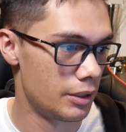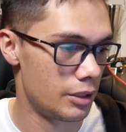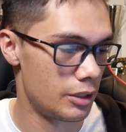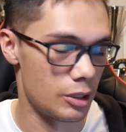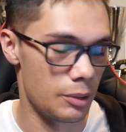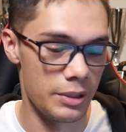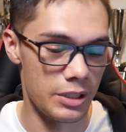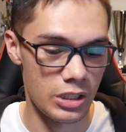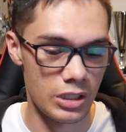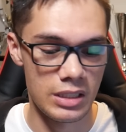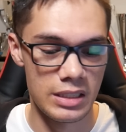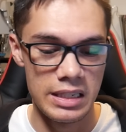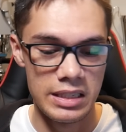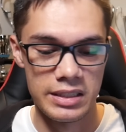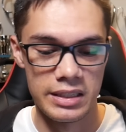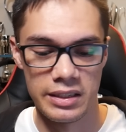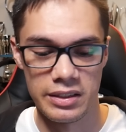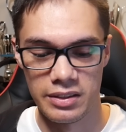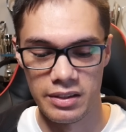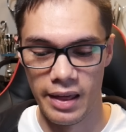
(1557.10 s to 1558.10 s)
So I mean, just
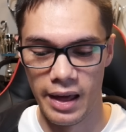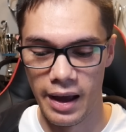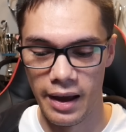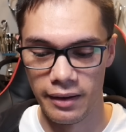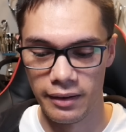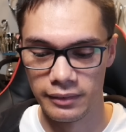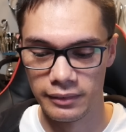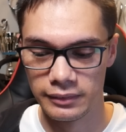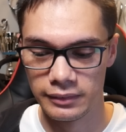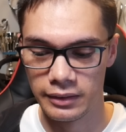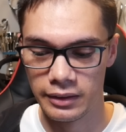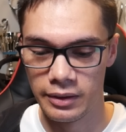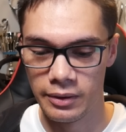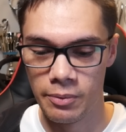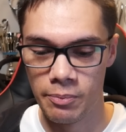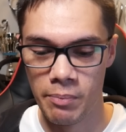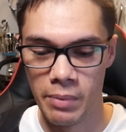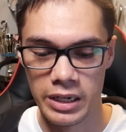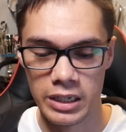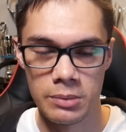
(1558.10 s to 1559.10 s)
listening to that
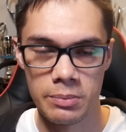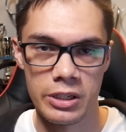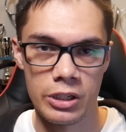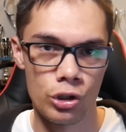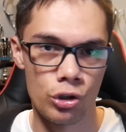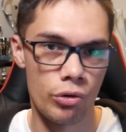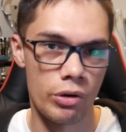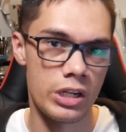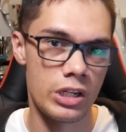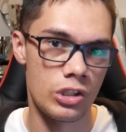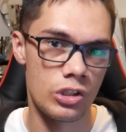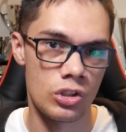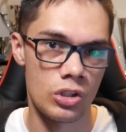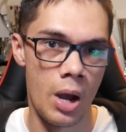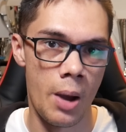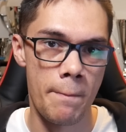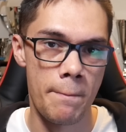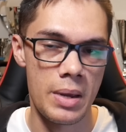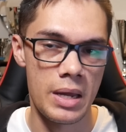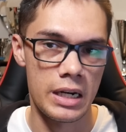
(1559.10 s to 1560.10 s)
makes me cringe
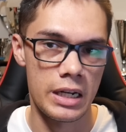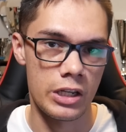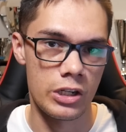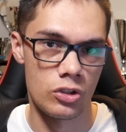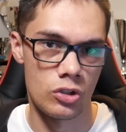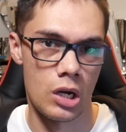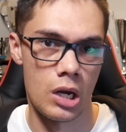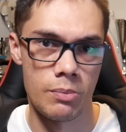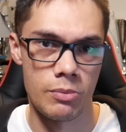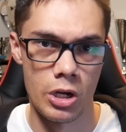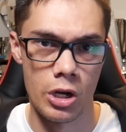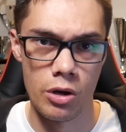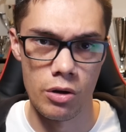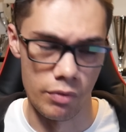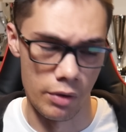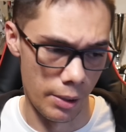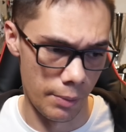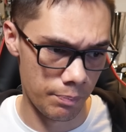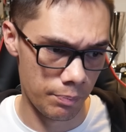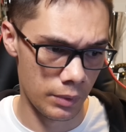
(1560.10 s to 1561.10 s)
a billion times
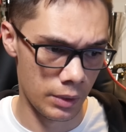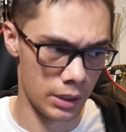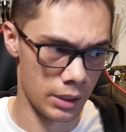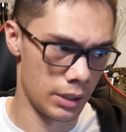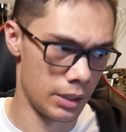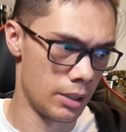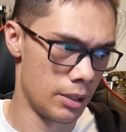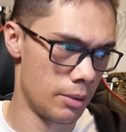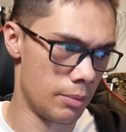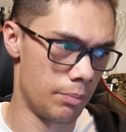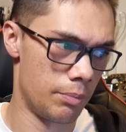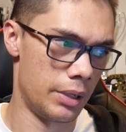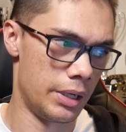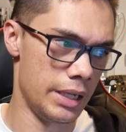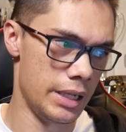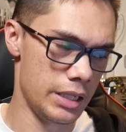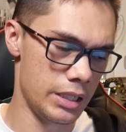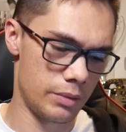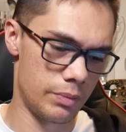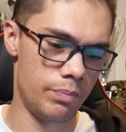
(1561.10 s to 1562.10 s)
over, but it
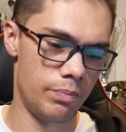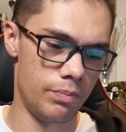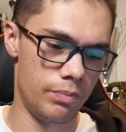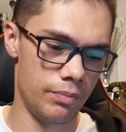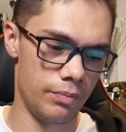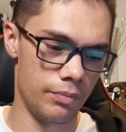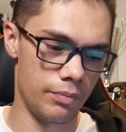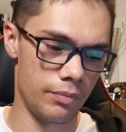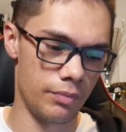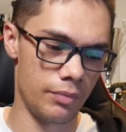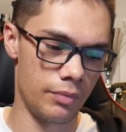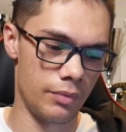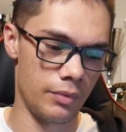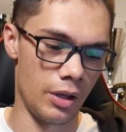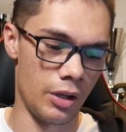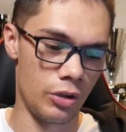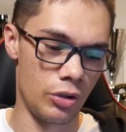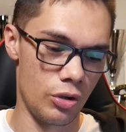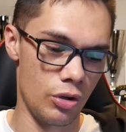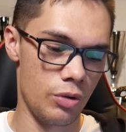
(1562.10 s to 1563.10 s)
is
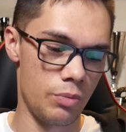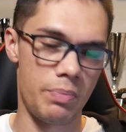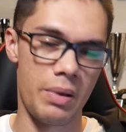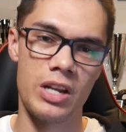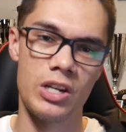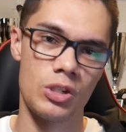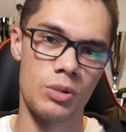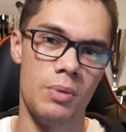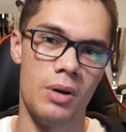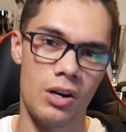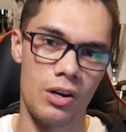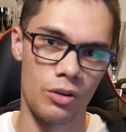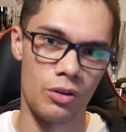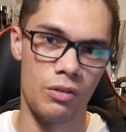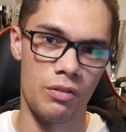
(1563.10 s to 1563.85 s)
a good benchmark